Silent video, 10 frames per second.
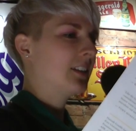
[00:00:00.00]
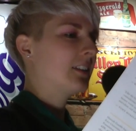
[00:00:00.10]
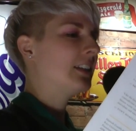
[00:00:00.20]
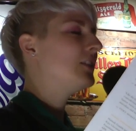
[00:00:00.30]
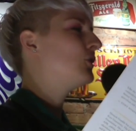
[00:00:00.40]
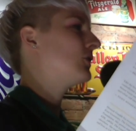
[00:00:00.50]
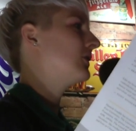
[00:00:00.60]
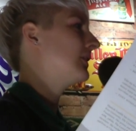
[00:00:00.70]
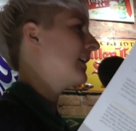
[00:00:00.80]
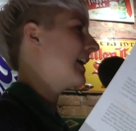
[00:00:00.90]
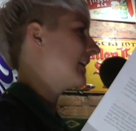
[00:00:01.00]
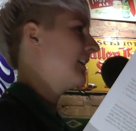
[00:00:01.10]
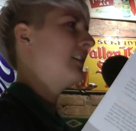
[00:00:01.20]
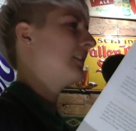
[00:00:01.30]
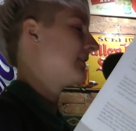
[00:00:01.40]
Leisure,
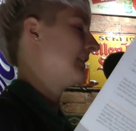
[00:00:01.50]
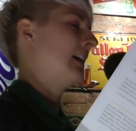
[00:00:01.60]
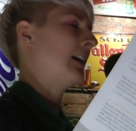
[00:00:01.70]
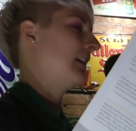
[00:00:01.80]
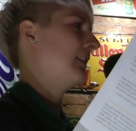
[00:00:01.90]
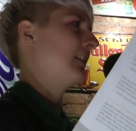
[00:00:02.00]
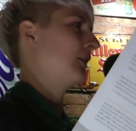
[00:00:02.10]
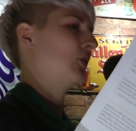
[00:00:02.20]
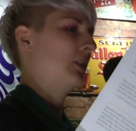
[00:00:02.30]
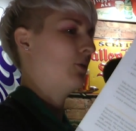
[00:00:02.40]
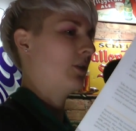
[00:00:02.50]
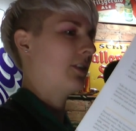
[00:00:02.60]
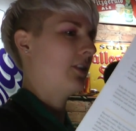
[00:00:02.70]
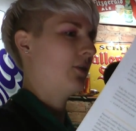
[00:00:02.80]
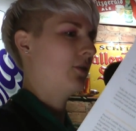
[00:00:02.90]
Hannah does not agree with
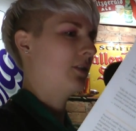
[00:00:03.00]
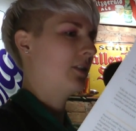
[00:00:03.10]
you